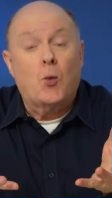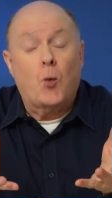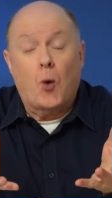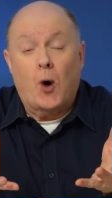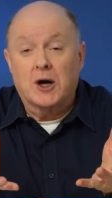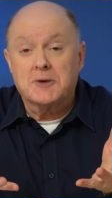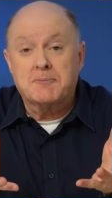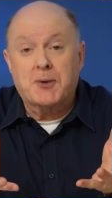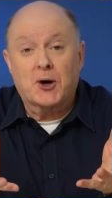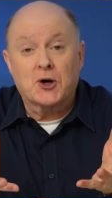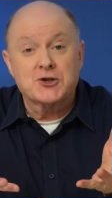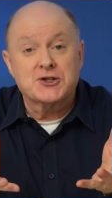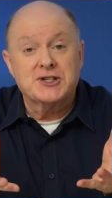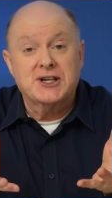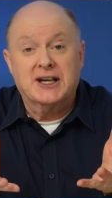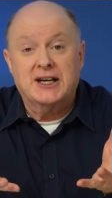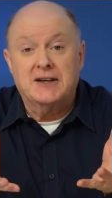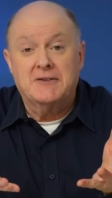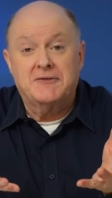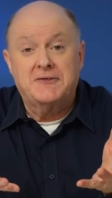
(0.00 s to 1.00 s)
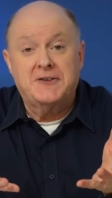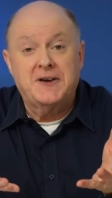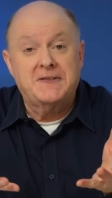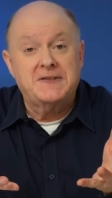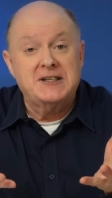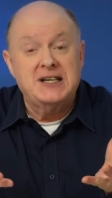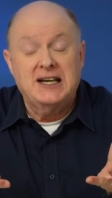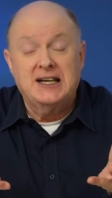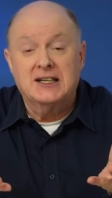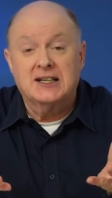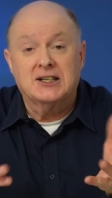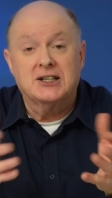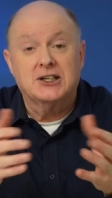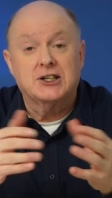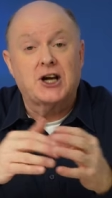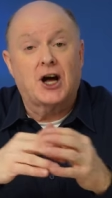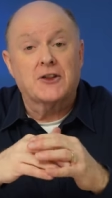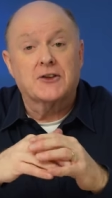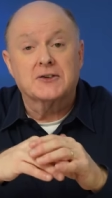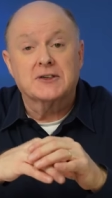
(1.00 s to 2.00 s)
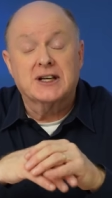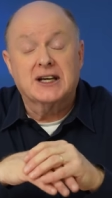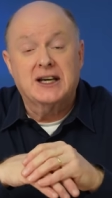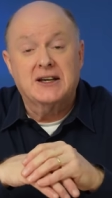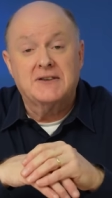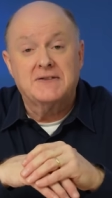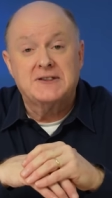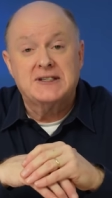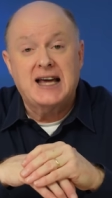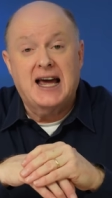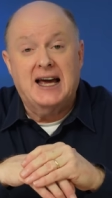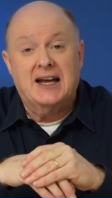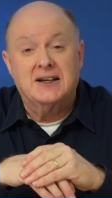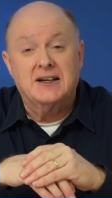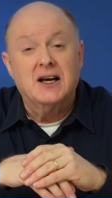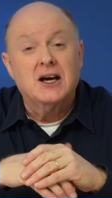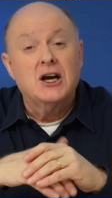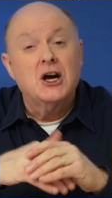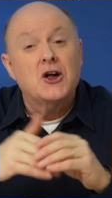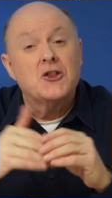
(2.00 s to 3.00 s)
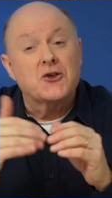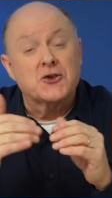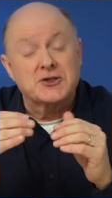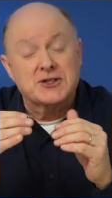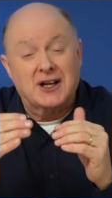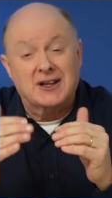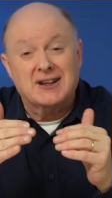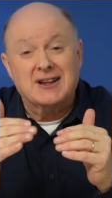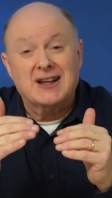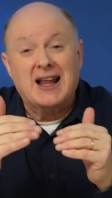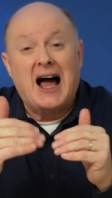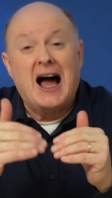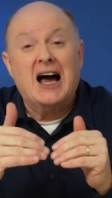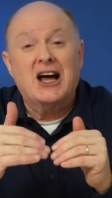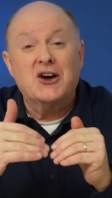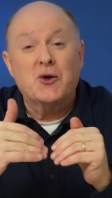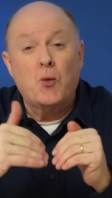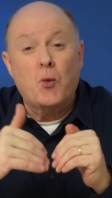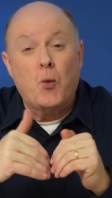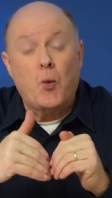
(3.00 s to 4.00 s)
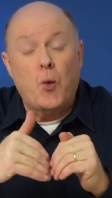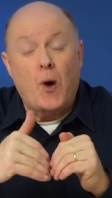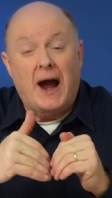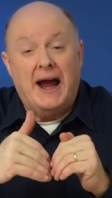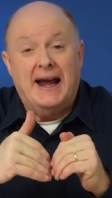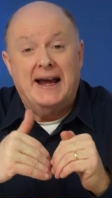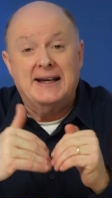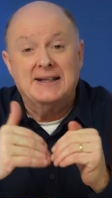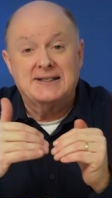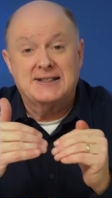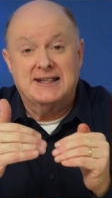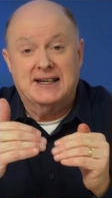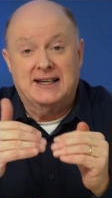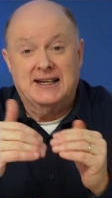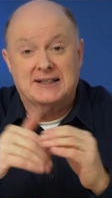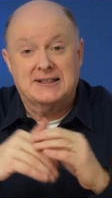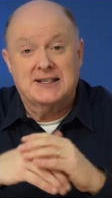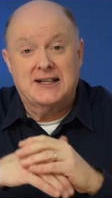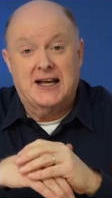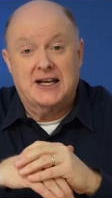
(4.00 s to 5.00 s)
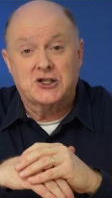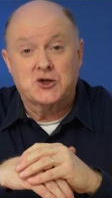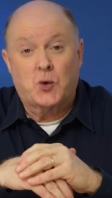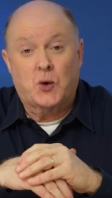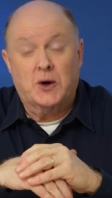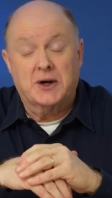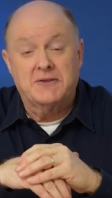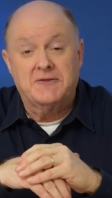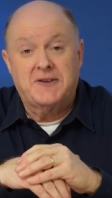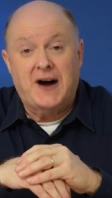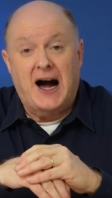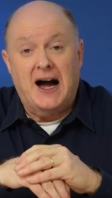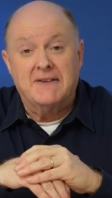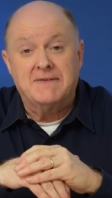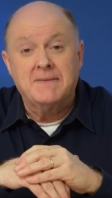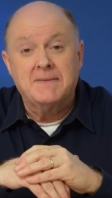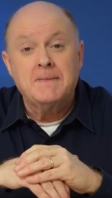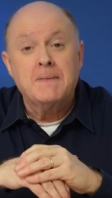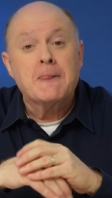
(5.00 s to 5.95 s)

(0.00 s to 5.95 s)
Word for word: one person to give 15 and another to give 10. There's a lot of ways to get to that 25.